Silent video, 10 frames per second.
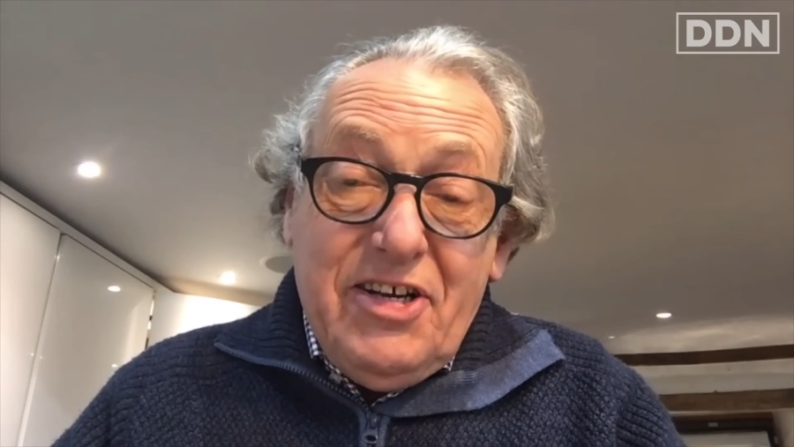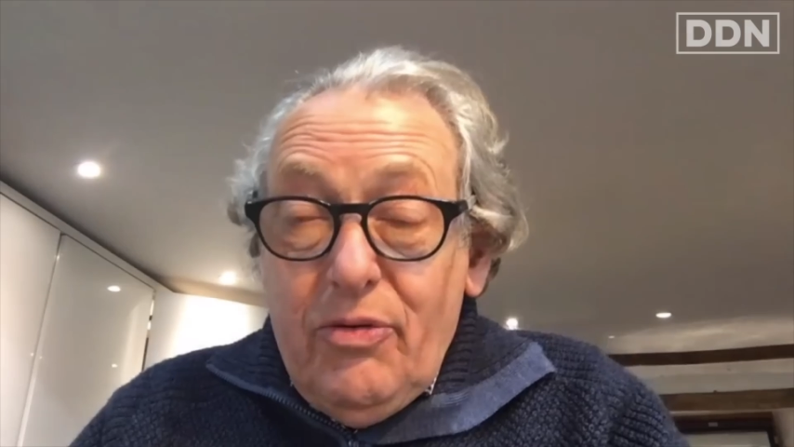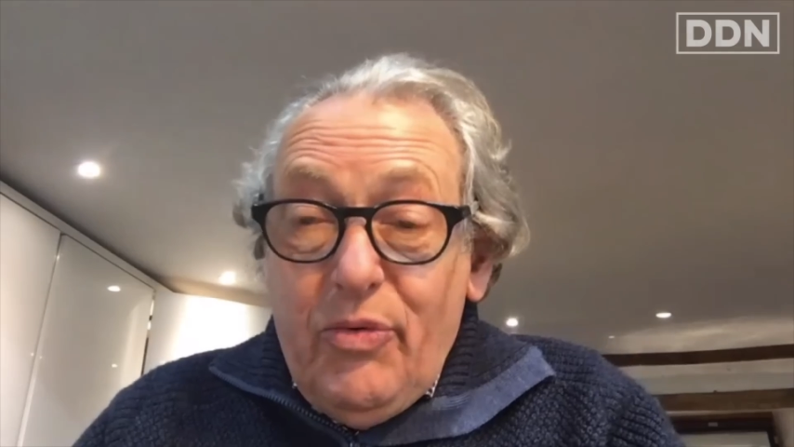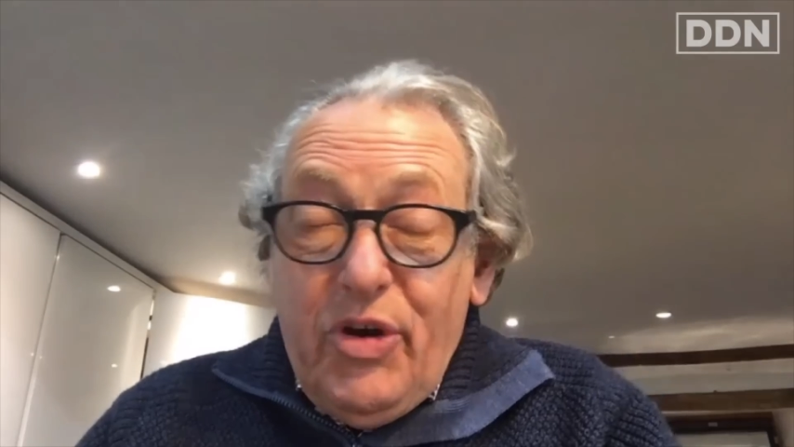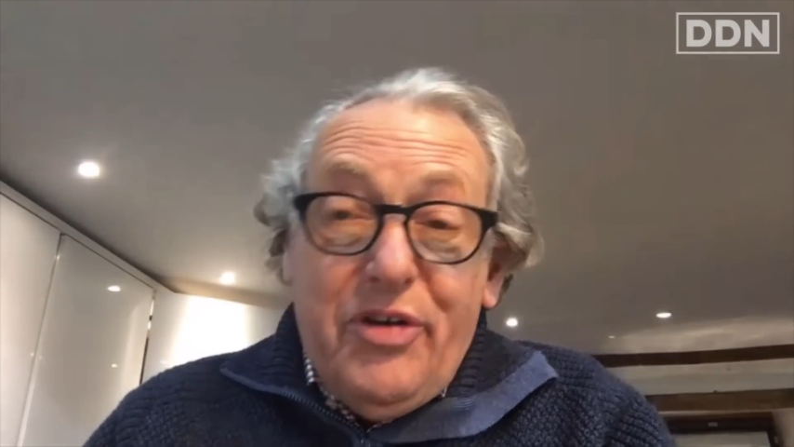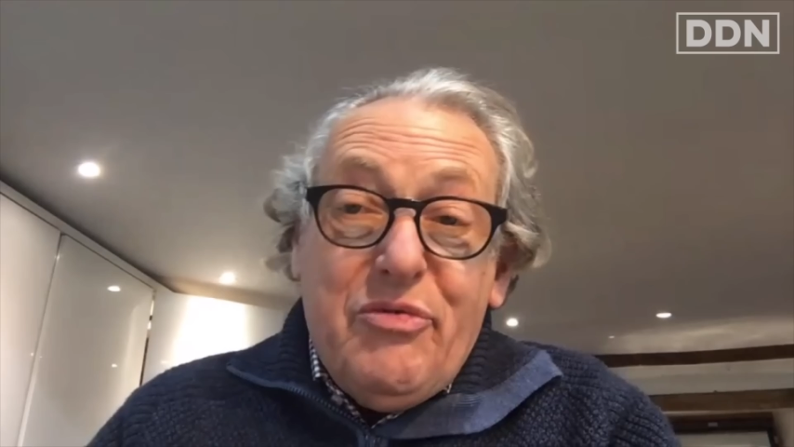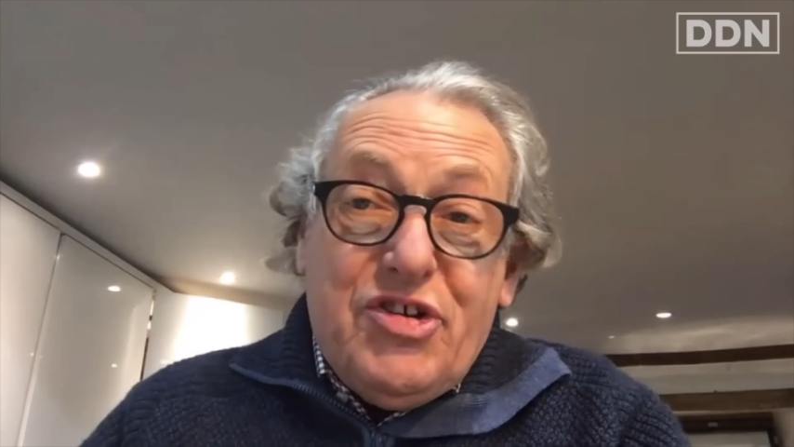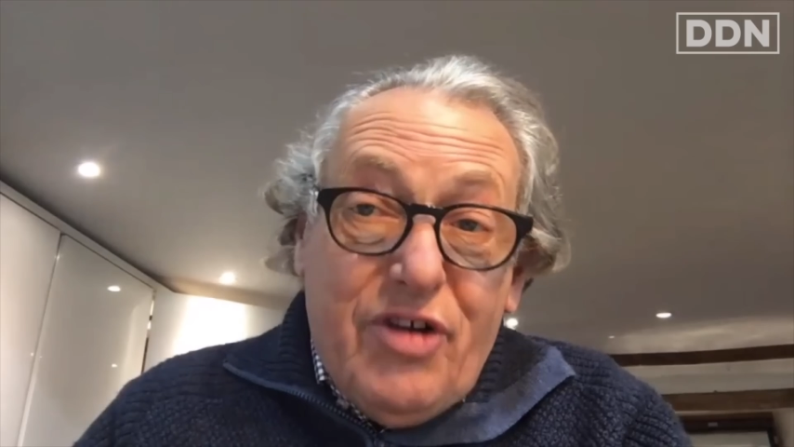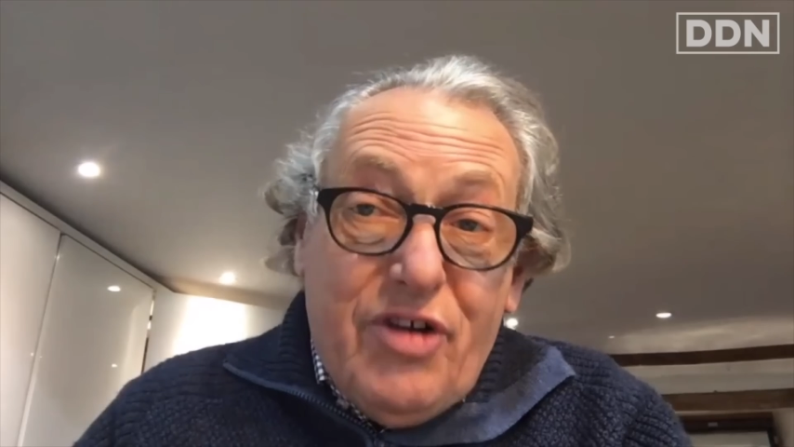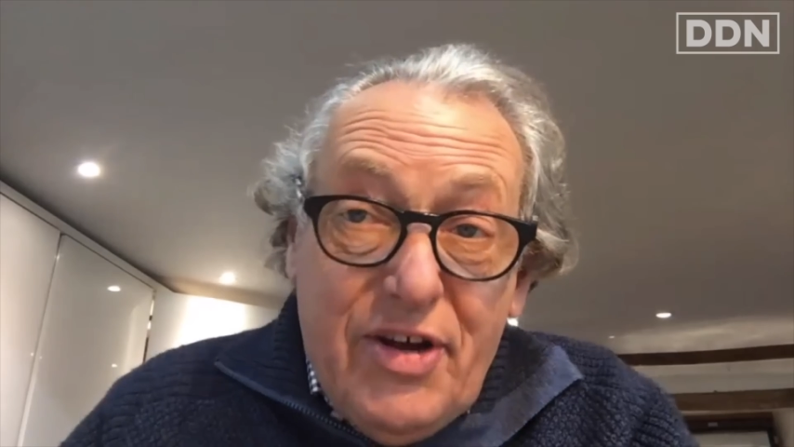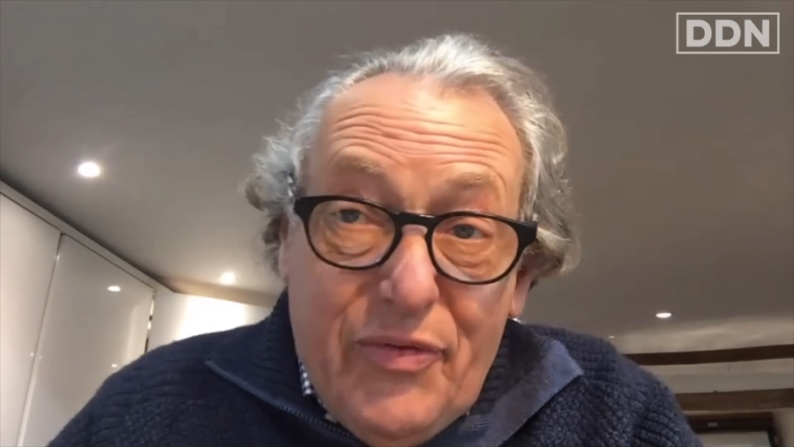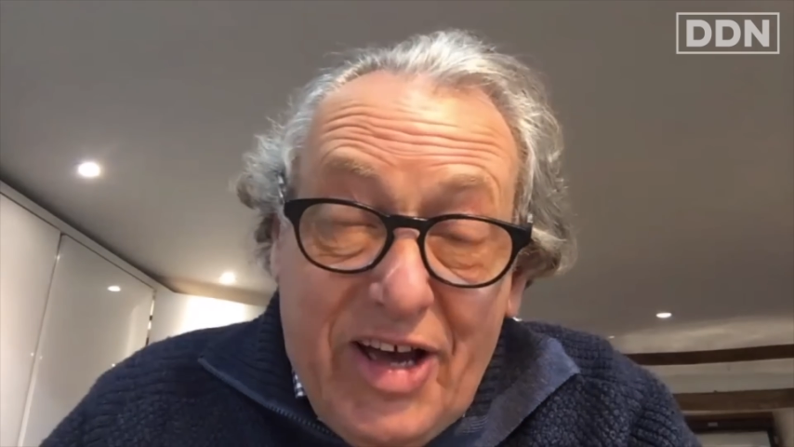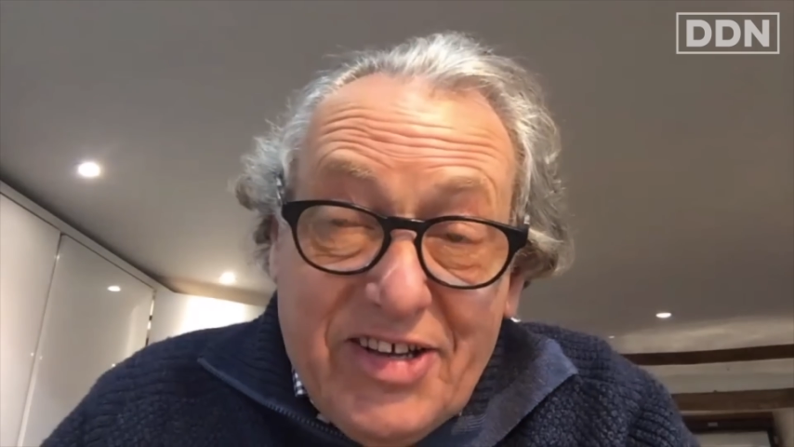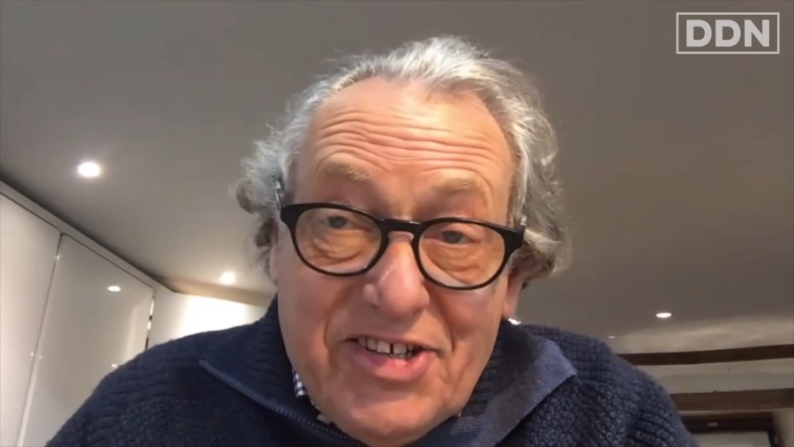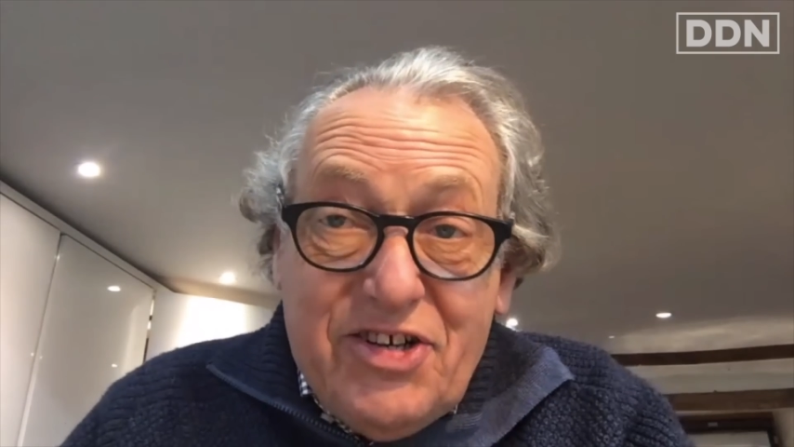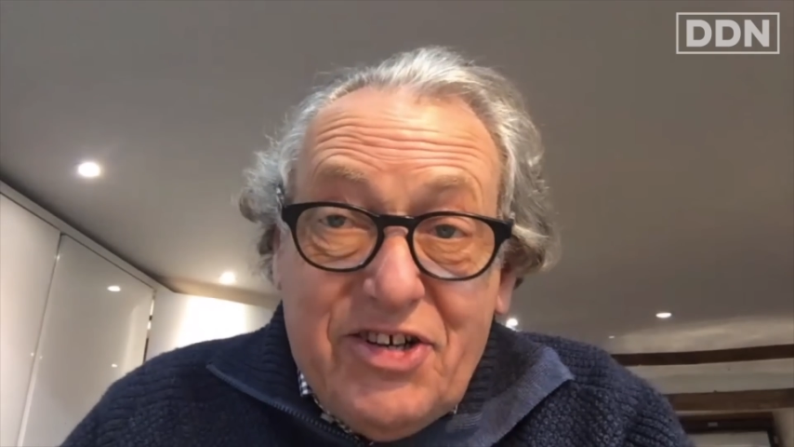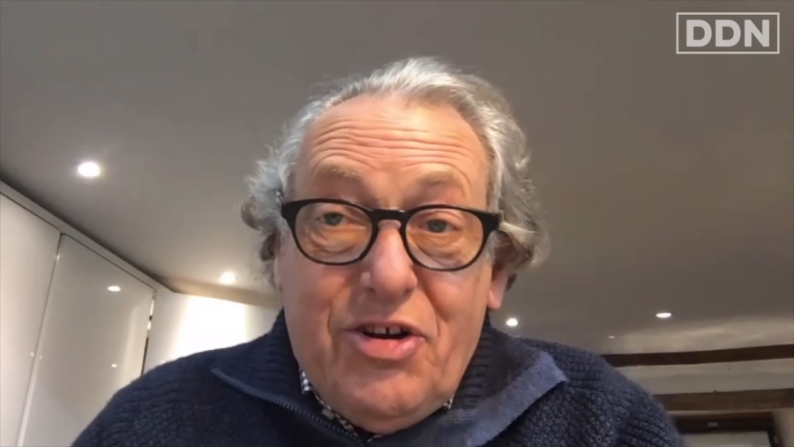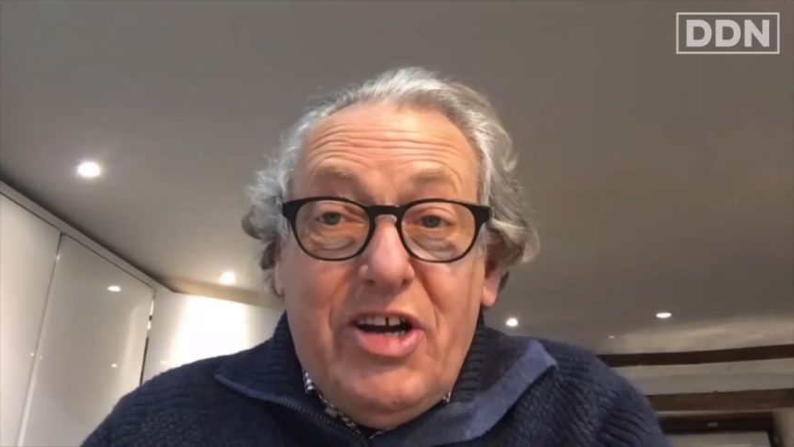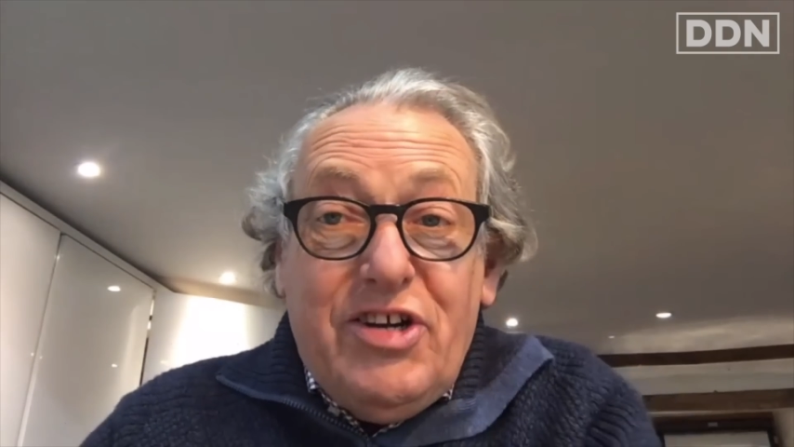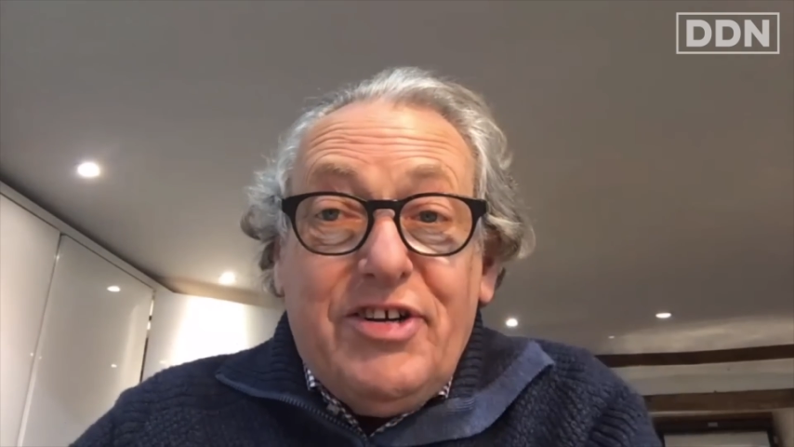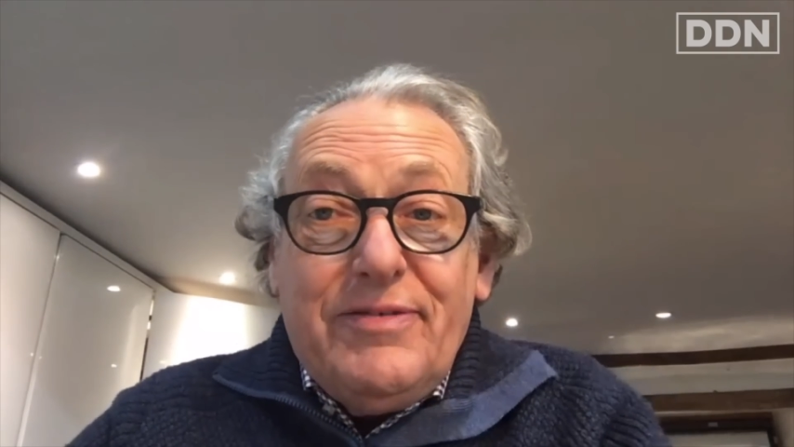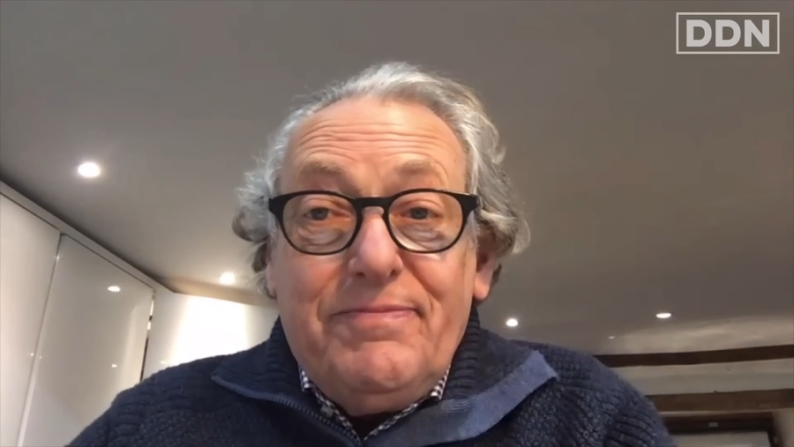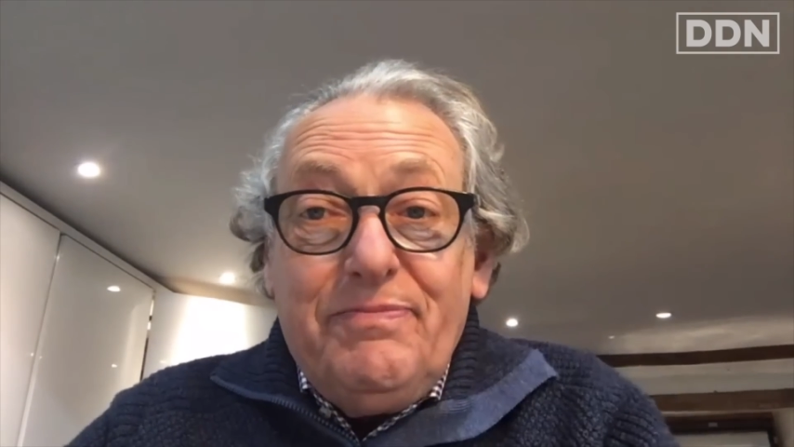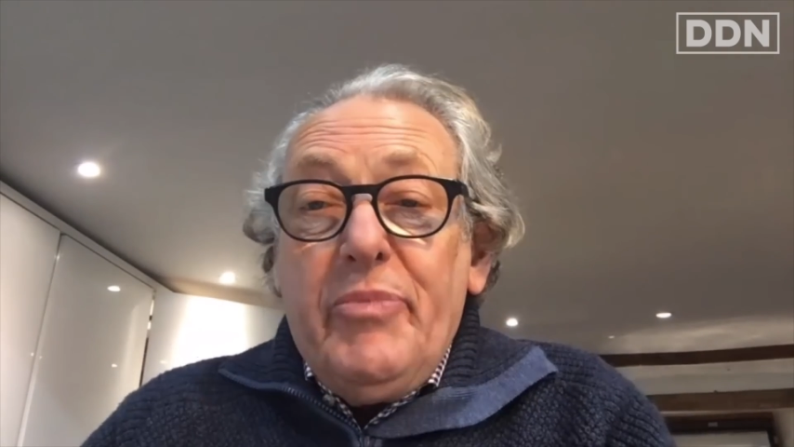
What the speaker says: We've got to retrieve that situation.